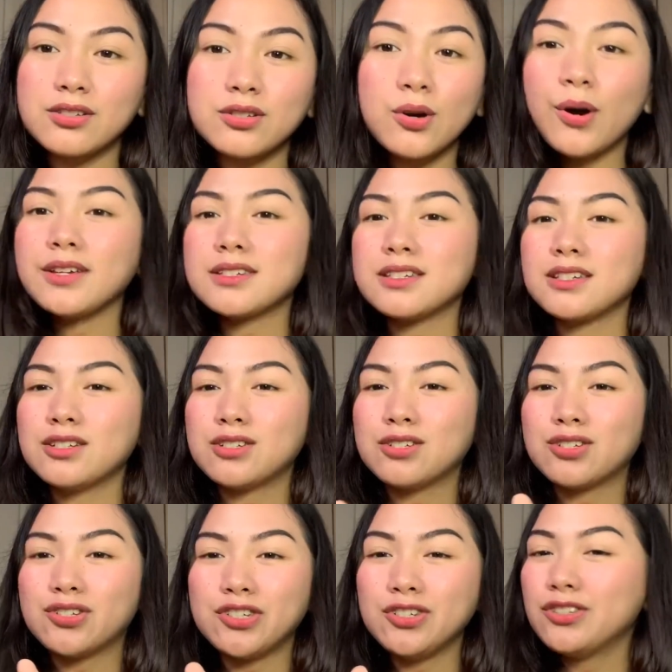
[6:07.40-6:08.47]
as long as
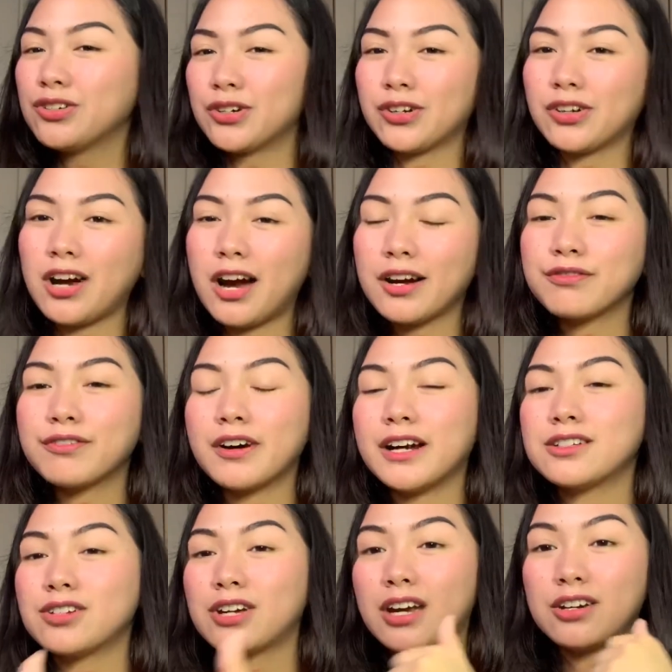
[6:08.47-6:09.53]
you, you're not
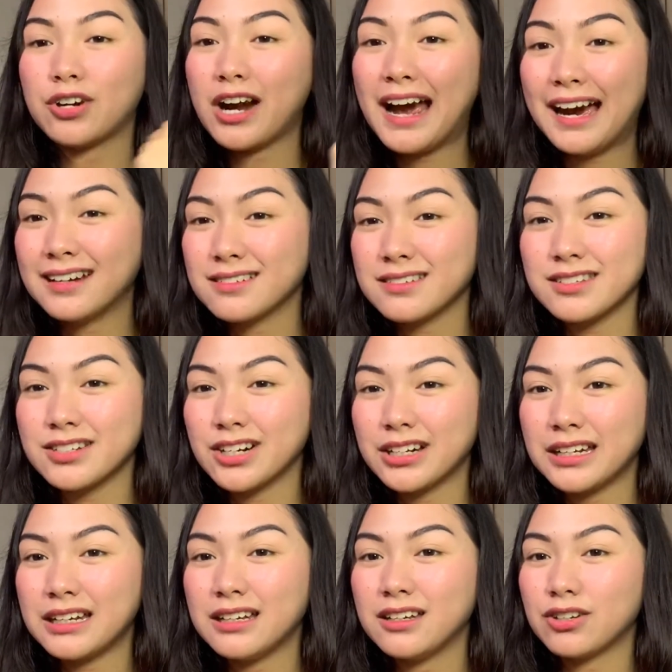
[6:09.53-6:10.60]
afraid to get your hands
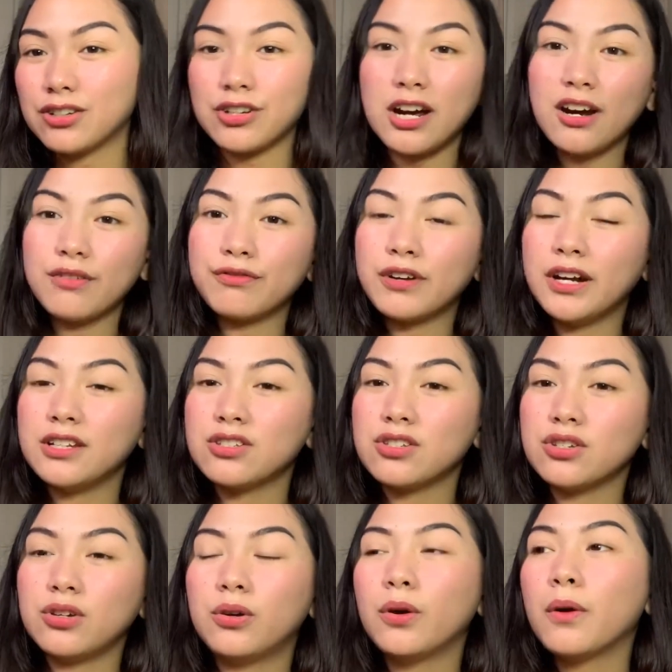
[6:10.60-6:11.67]
dirty, you're not afraid
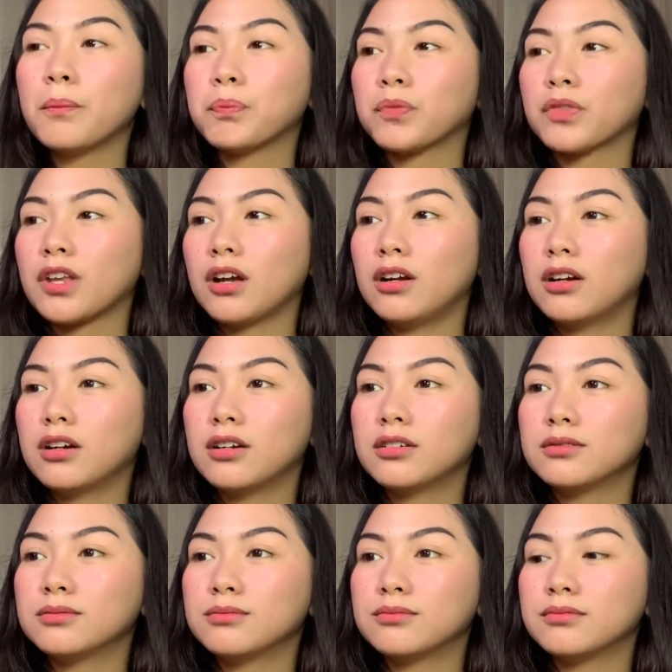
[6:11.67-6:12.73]
to
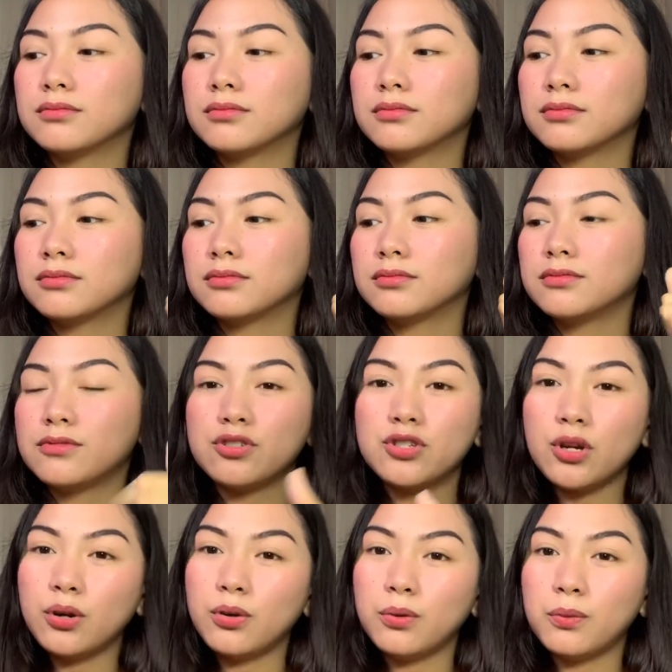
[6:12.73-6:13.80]
um,
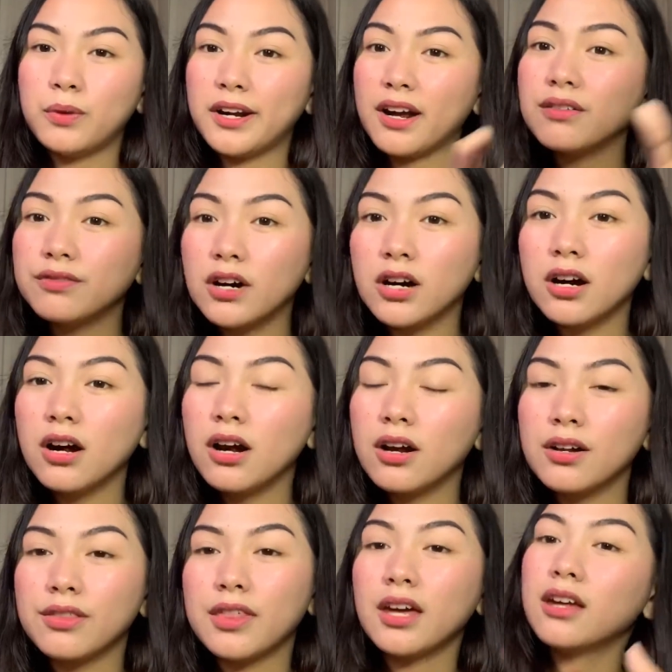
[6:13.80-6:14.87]
do whatever,
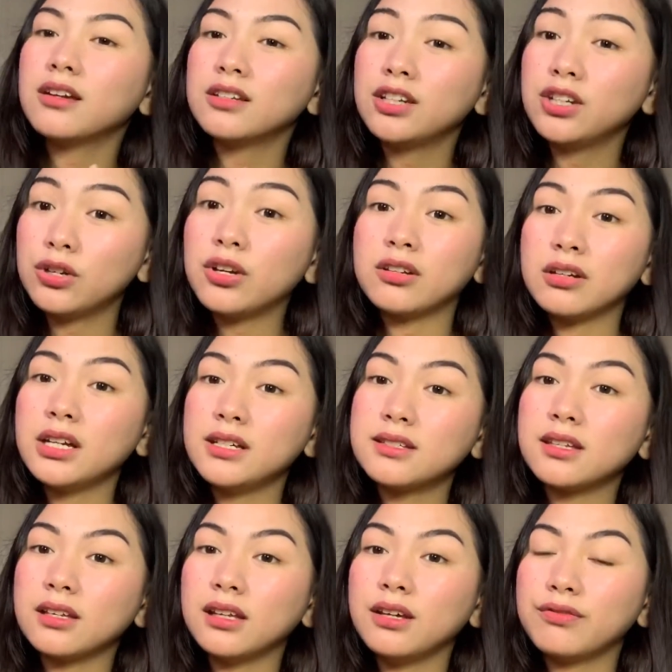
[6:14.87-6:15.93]
then you can
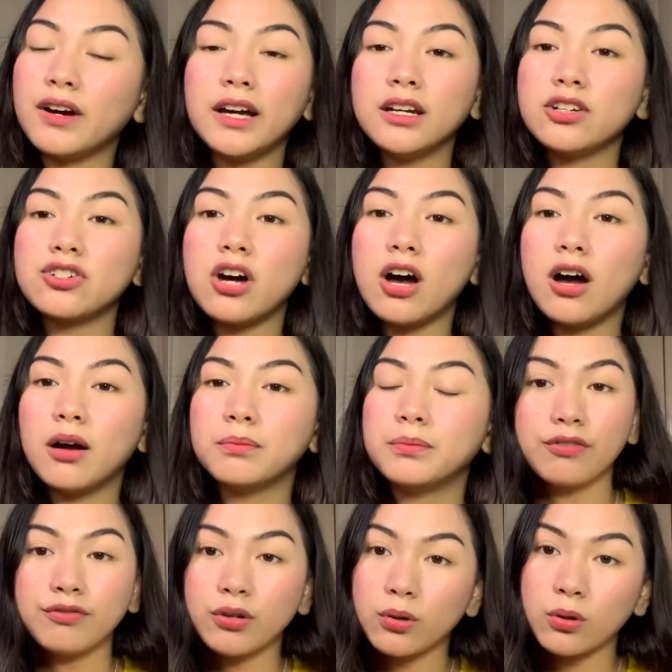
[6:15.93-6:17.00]
easily find a job.
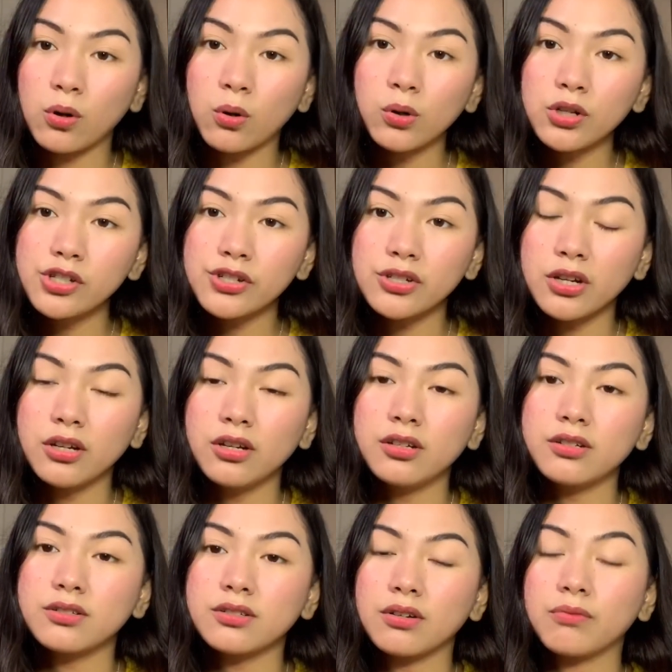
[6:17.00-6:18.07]
If your course
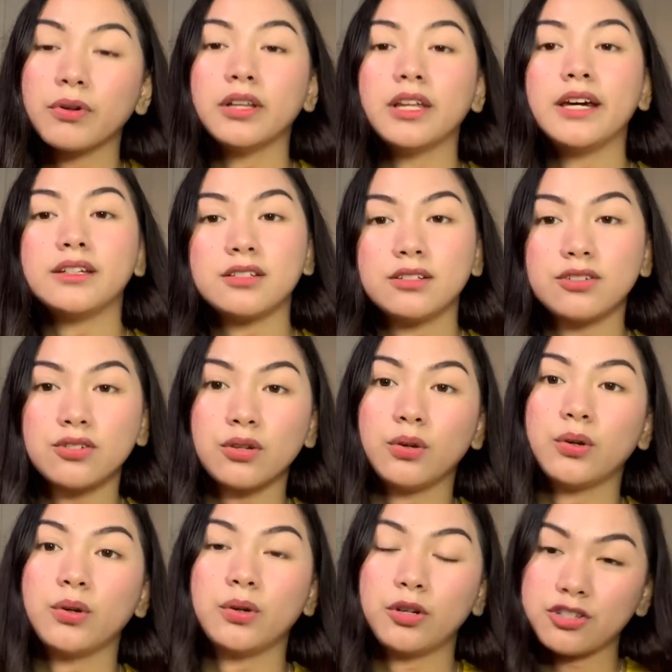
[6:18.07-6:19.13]
is related
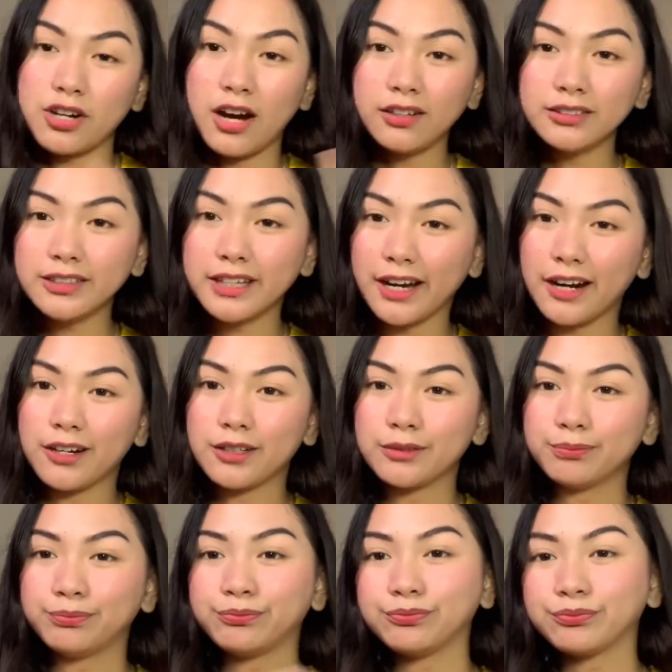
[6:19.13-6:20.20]
to
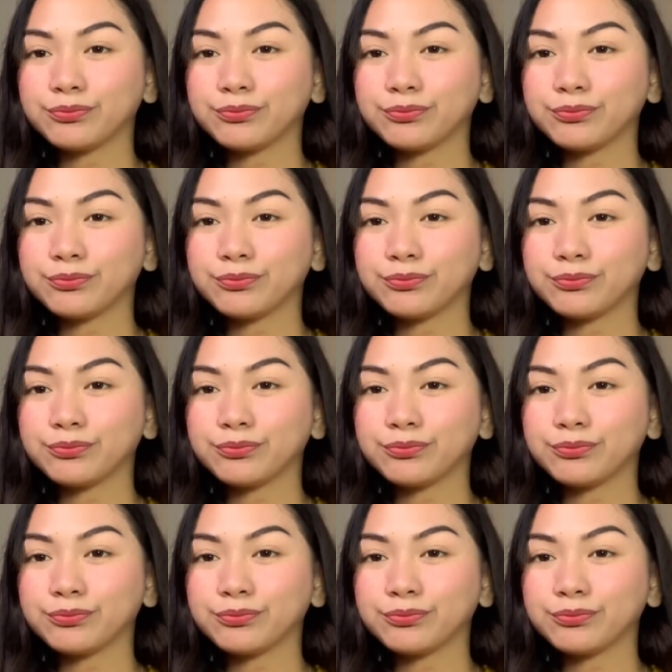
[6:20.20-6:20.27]
childcare